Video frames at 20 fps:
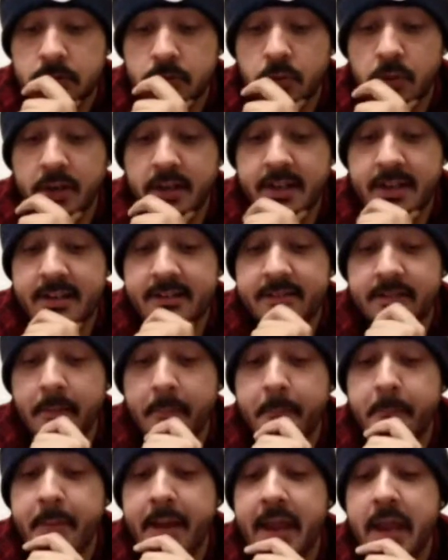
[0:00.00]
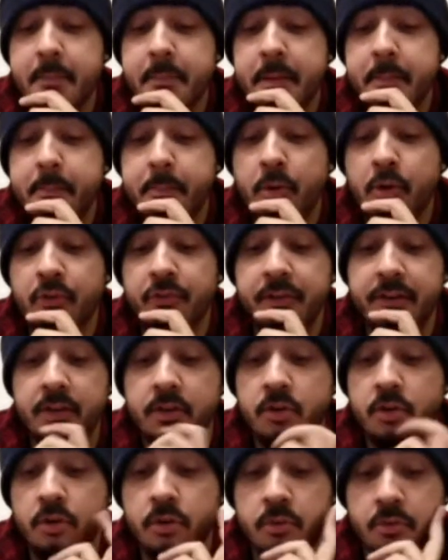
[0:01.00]
What is a baby
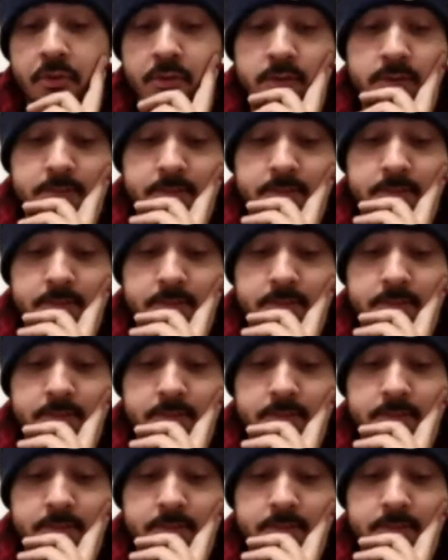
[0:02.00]
puffin called?